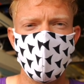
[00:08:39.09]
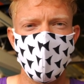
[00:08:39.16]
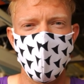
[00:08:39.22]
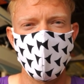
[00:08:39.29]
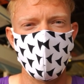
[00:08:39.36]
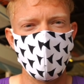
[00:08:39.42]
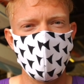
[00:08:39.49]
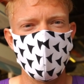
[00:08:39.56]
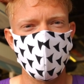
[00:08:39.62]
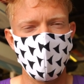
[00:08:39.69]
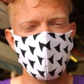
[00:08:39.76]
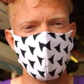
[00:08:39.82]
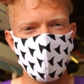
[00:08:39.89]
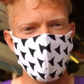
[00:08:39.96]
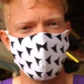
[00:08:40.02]
rather than
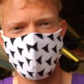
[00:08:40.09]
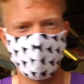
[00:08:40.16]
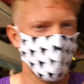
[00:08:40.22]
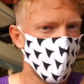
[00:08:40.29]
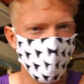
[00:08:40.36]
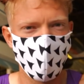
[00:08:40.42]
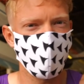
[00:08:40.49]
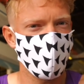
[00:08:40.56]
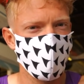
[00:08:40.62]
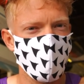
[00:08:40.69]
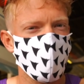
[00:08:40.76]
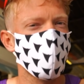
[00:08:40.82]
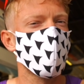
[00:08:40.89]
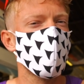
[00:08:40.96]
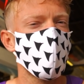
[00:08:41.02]
trying to over
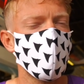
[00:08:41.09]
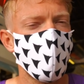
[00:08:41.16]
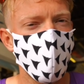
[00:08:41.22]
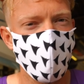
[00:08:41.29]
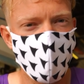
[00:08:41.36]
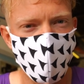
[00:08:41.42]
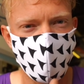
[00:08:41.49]
control the boat